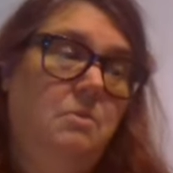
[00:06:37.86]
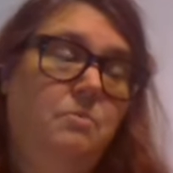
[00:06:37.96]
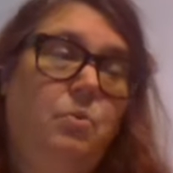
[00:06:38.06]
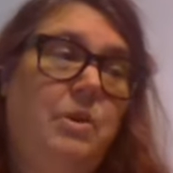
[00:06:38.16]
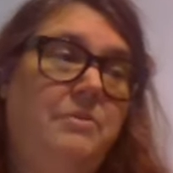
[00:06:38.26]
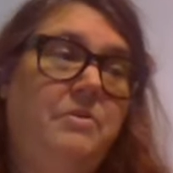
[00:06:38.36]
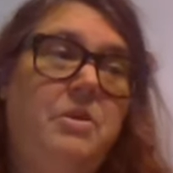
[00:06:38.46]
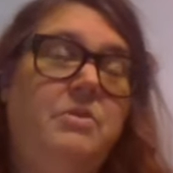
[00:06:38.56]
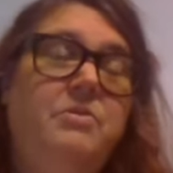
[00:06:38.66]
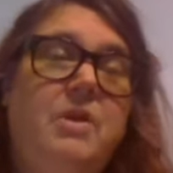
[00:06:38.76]
But whatever you
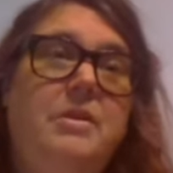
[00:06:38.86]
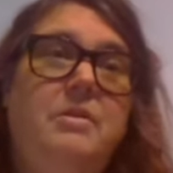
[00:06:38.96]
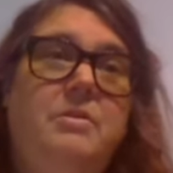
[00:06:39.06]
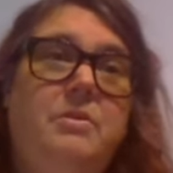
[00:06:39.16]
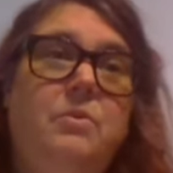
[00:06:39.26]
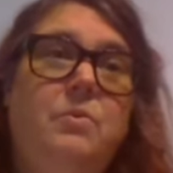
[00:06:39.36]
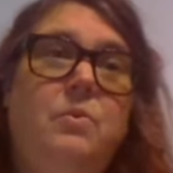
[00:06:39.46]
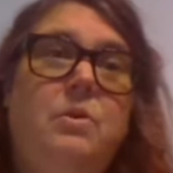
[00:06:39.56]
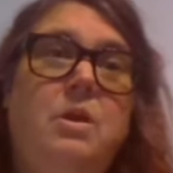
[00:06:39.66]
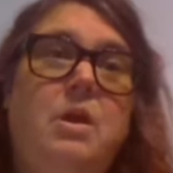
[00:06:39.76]
decide to do,
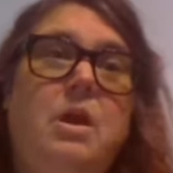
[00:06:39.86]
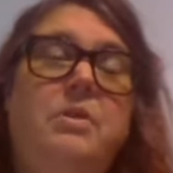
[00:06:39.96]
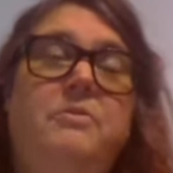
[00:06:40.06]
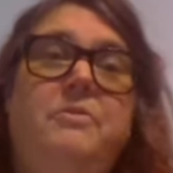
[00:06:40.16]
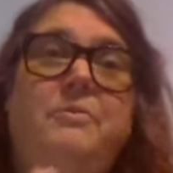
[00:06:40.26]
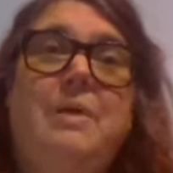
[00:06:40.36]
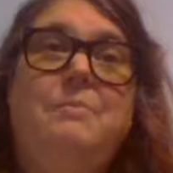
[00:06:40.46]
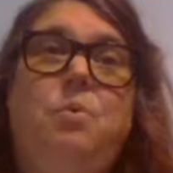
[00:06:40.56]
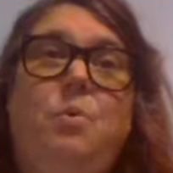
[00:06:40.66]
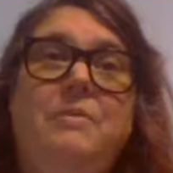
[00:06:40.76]
then from that
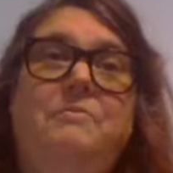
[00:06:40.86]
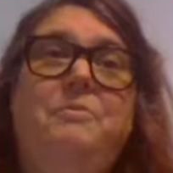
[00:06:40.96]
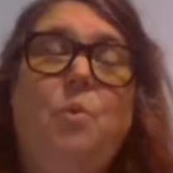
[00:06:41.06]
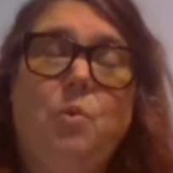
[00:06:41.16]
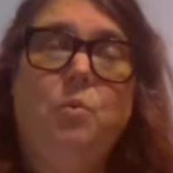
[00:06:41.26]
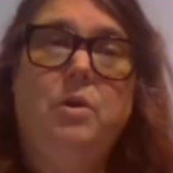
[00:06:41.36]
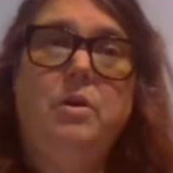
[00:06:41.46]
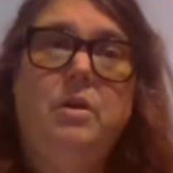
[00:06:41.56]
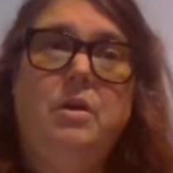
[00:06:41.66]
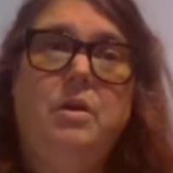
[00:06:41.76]
point forward,